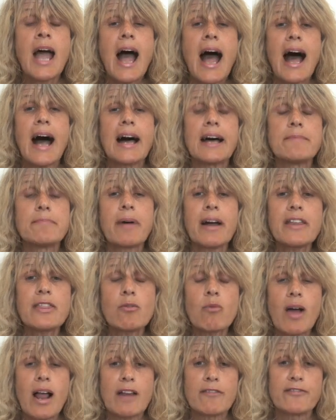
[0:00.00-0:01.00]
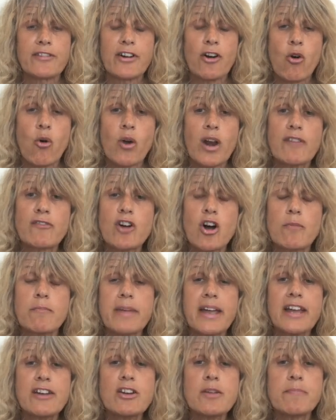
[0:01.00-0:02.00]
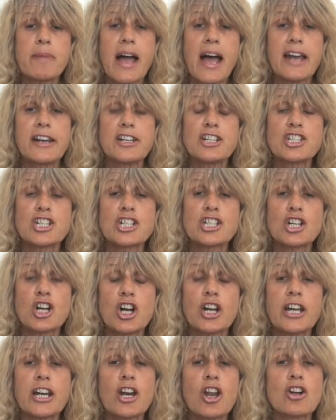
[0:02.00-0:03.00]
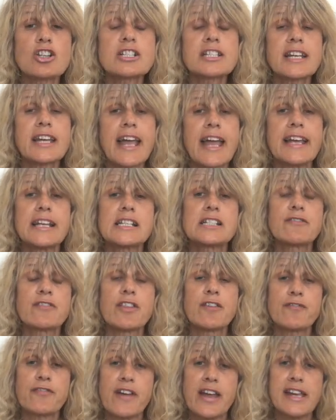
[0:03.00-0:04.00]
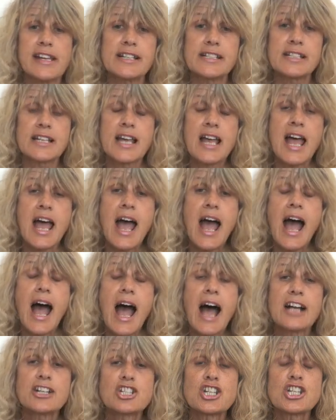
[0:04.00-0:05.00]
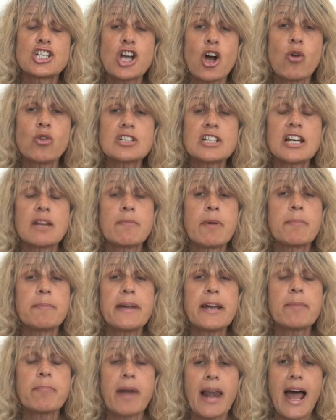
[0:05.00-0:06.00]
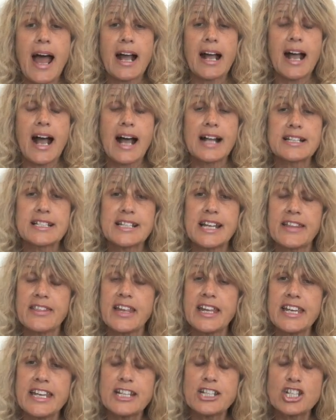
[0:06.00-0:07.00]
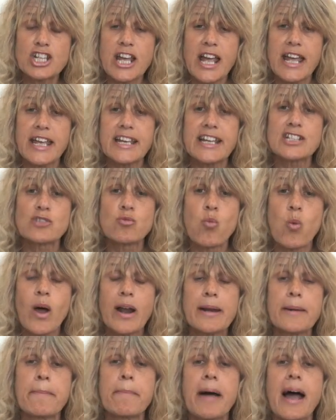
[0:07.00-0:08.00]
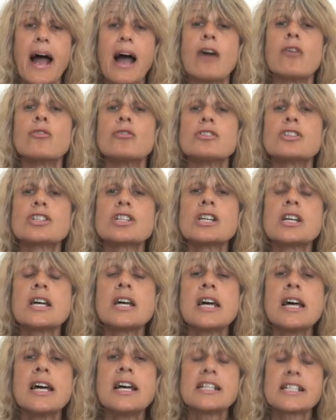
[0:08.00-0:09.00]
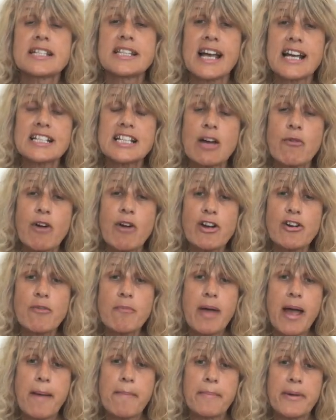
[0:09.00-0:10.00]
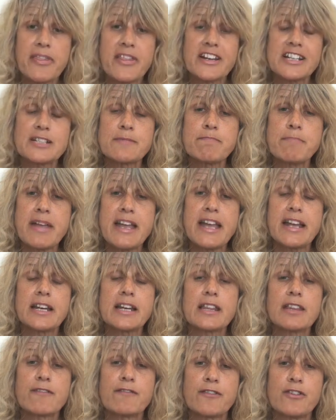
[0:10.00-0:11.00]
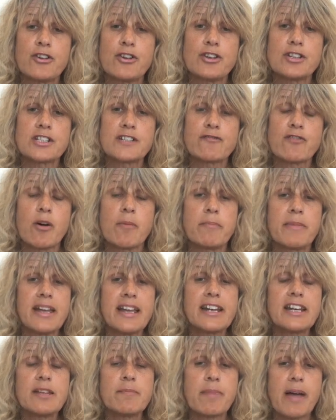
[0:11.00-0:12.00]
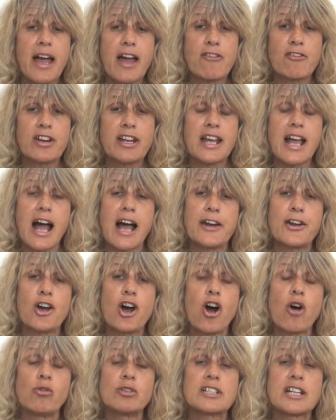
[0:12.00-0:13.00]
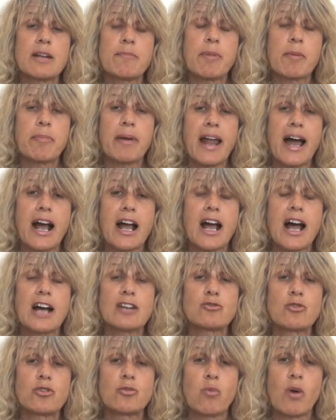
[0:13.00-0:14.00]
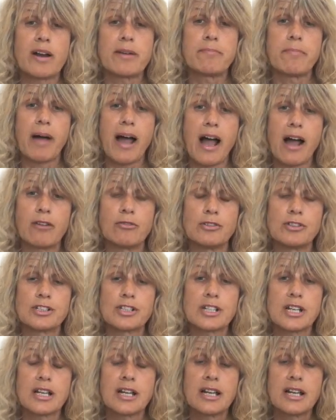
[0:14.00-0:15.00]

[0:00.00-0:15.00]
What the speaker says: And by the Welfare Hall I've got Mary Berry, and she's cooking lots of cakes for the fete. And she's holding up a big placard saying that each cake is £1. So that's how I remember that it's Mary the First from Mary Berry, and her holding up a placard with £1.